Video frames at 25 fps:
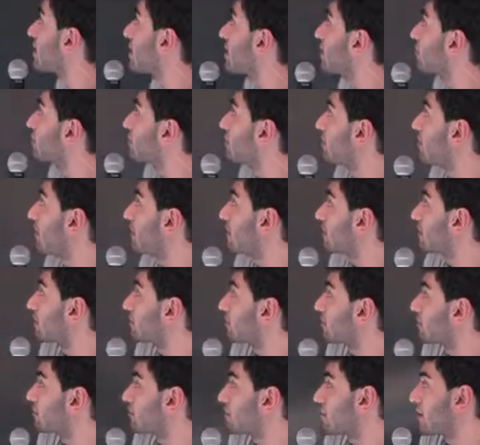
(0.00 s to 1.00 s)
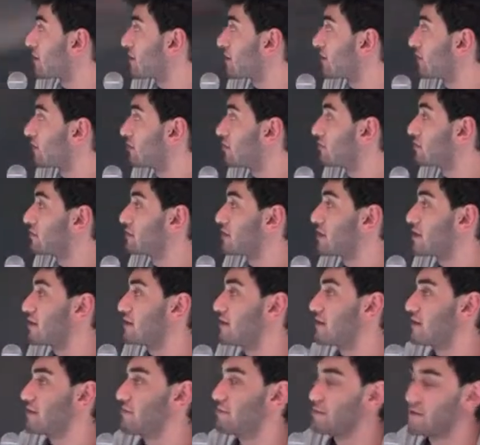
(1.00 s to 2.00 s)
he was playing Grand Theft Auto
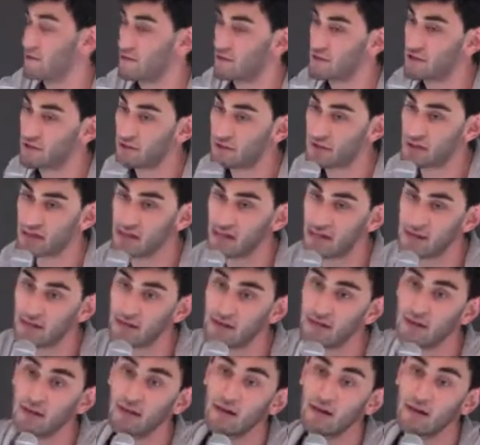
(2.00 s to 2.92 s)
in one of the shots here.